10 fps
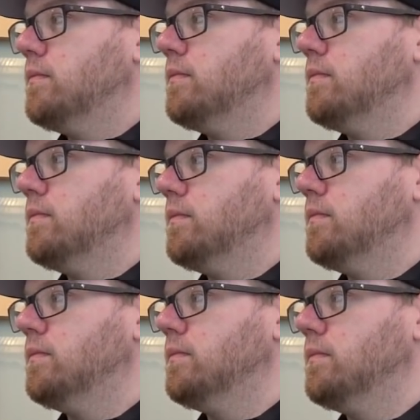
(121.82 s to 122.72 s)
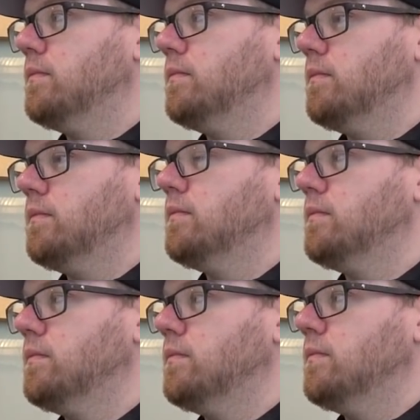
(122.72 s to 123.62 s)

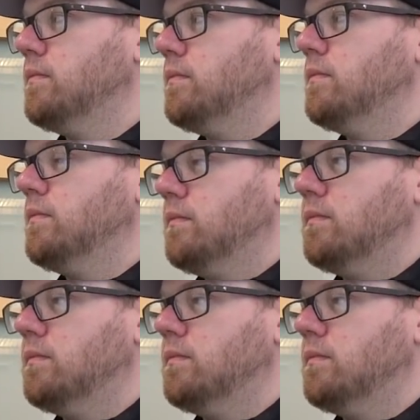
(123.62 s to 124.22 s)
(not speaking)